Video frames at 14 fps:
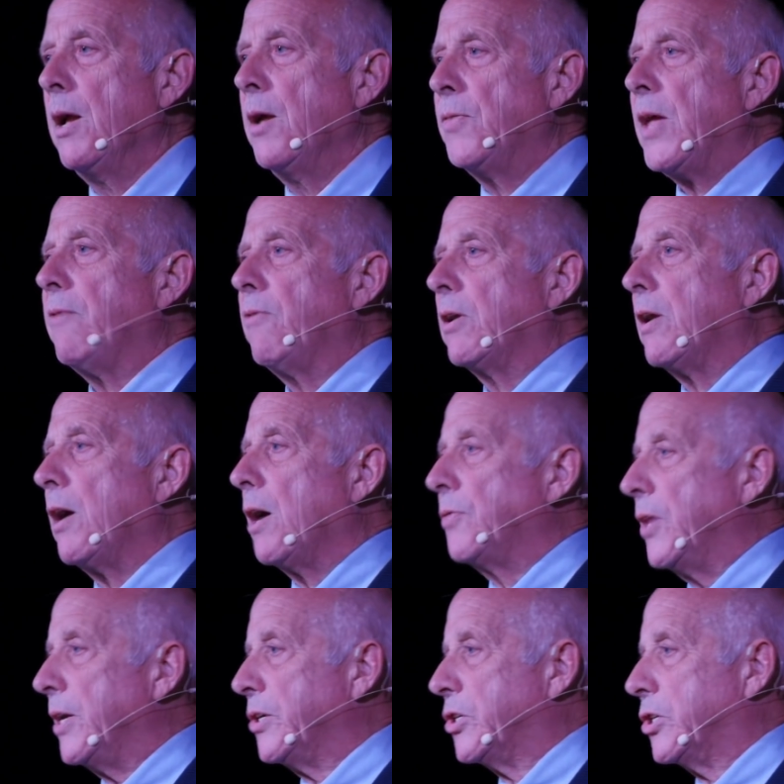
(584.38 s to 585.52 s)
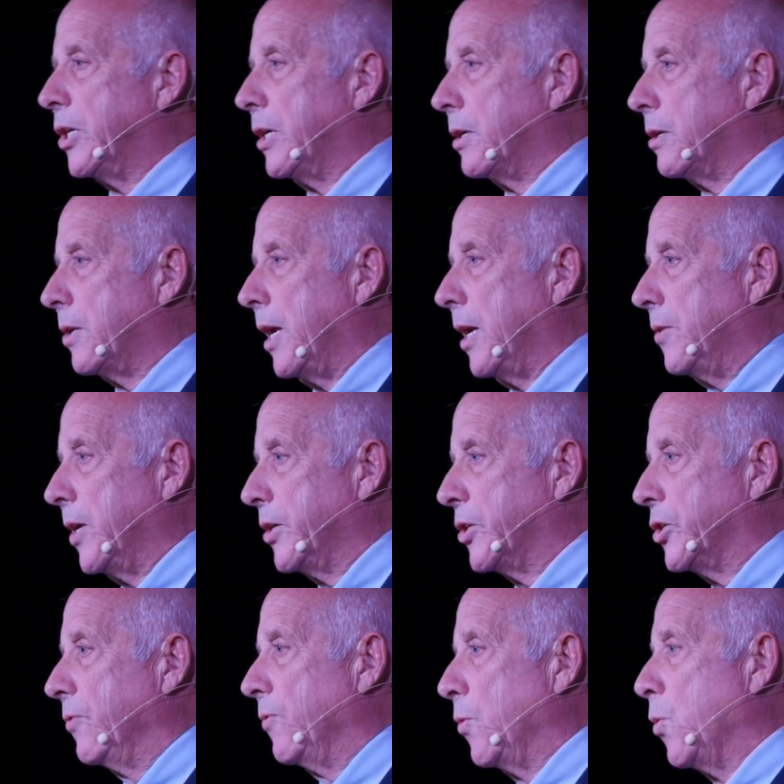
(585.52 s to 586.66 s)
They regard their
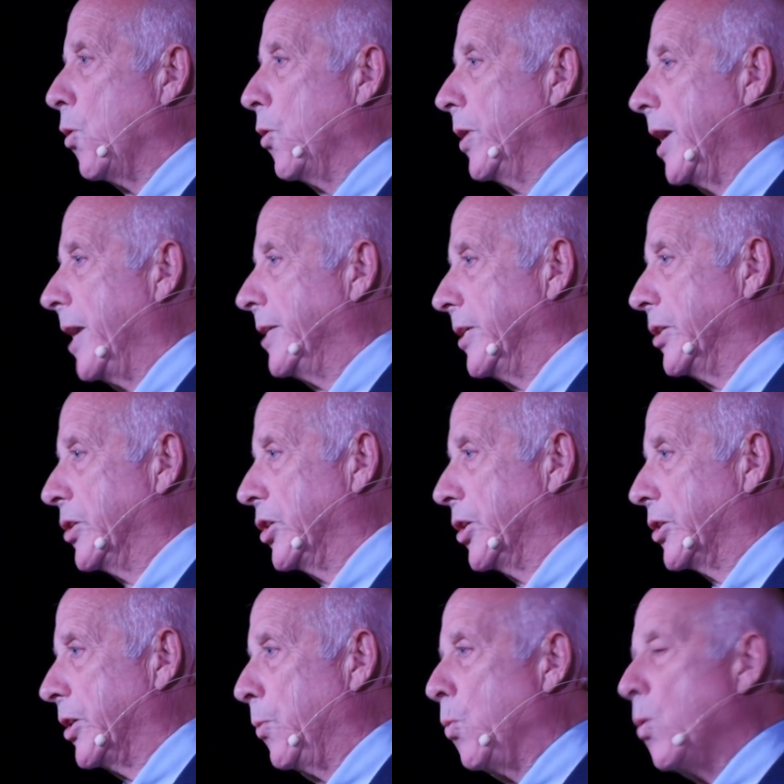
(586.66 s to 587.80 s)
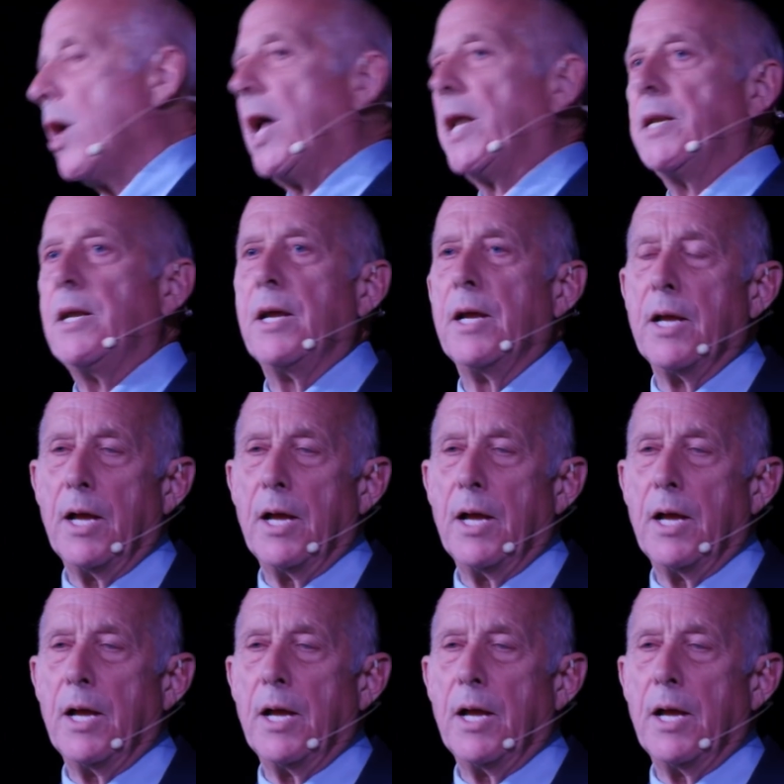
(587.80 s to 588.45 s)
civil war in 1861